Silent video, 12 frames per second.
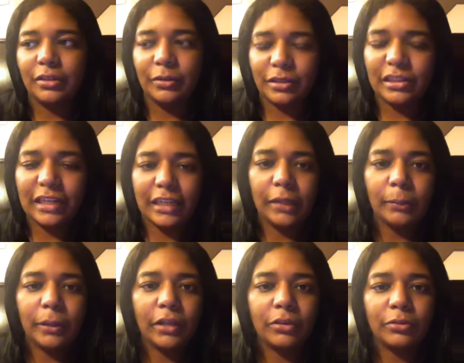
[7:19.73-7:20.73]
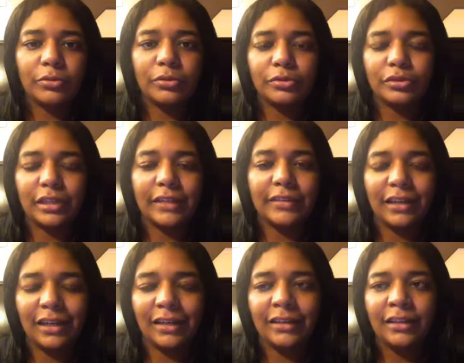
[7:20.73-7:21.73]
attacking Apollo Crews like
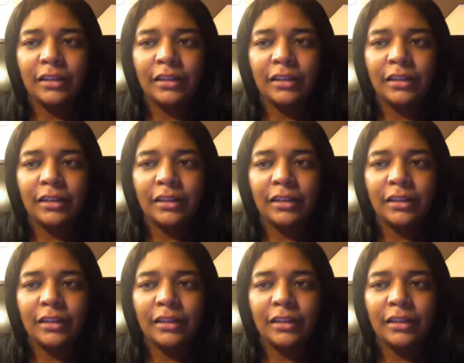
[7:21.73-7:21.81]
that.